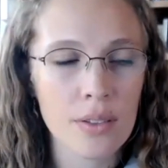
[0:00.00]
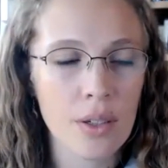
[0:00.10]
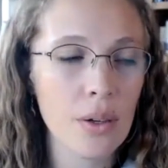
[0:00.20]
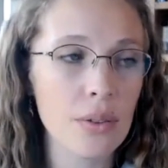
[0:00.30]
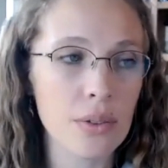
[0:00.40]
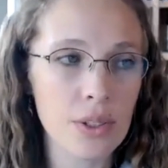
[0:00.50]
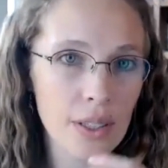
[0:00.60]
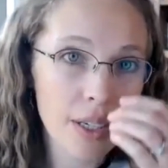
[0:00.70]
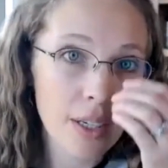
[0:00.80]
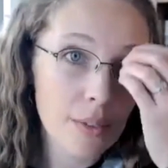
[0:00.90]
Oh,
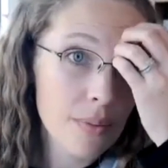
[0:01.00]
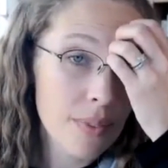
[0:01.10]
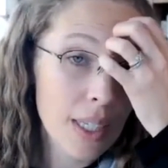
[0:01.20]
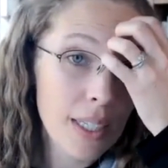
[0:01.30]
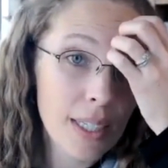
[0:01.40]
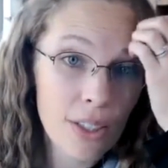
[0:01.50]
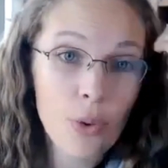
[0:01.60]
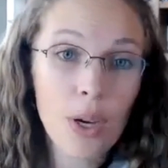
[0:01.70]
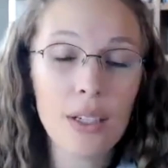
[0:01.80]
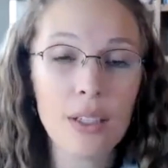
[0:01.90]
so that, like,
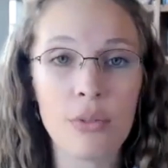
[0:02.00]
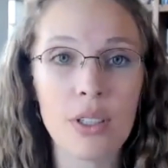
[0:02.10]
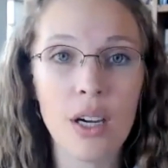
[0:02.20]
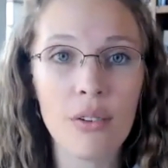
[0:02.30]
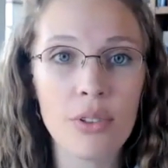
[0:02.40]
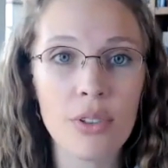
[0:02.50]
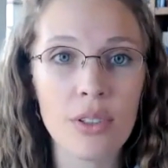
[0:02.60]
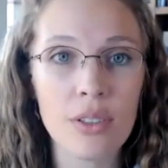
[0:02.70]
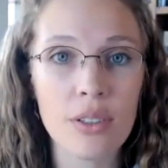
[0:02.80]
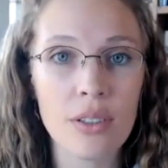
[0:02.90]
you had to
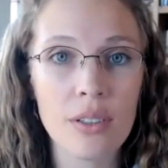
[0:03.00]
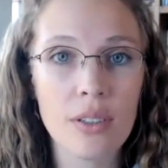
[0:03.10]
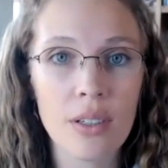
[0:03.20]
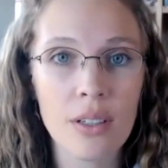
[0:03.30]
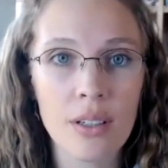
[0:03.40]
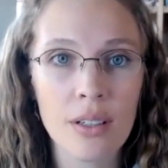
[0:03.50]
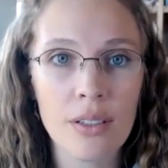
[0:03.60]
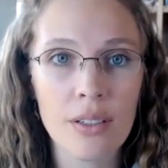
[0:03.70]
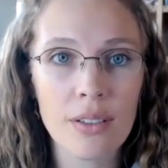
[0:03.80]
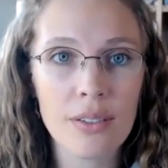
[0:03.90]
recover
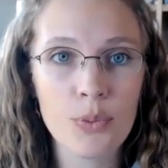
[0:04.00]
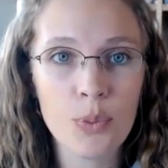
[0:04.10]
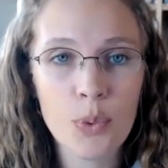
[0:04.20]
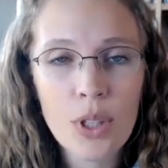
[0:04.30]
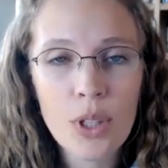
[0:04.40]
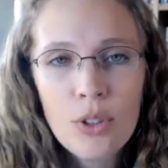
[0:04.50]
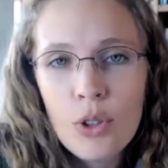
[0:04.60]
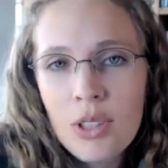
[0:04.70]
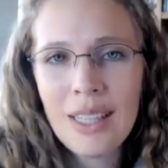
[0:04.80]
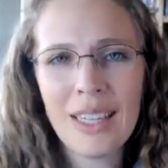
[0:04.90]
like you
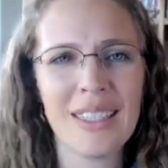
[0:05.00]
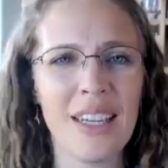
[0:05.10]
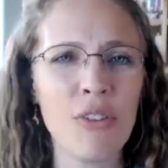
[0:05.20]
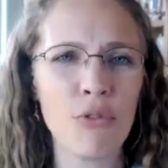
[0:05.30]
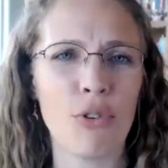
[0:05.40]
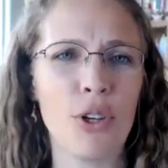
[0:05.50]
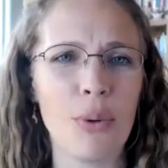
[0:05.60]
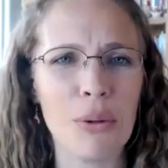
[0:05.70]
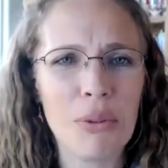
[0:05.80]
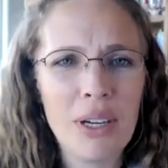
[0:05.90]
couldn't lie down very
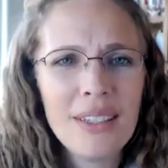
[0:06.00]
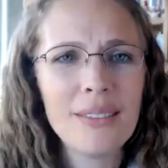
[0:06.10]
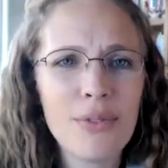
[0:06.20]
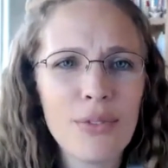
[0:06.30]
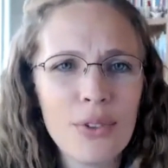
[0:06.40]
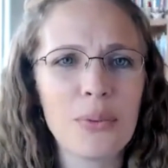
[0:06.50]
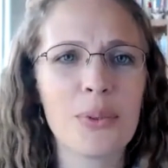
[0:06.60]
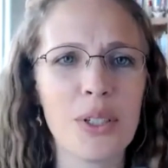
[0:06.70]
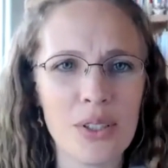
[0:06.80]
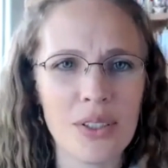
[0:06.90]
well, right? For
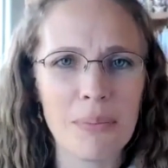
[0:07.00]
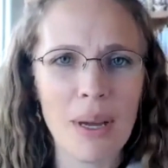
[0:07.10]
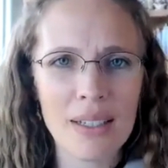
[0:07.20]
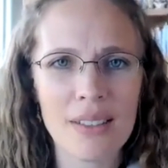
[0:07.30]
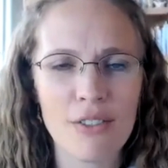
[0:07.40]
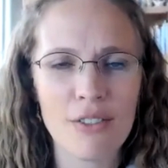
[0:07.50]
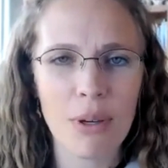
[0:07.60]
such a massive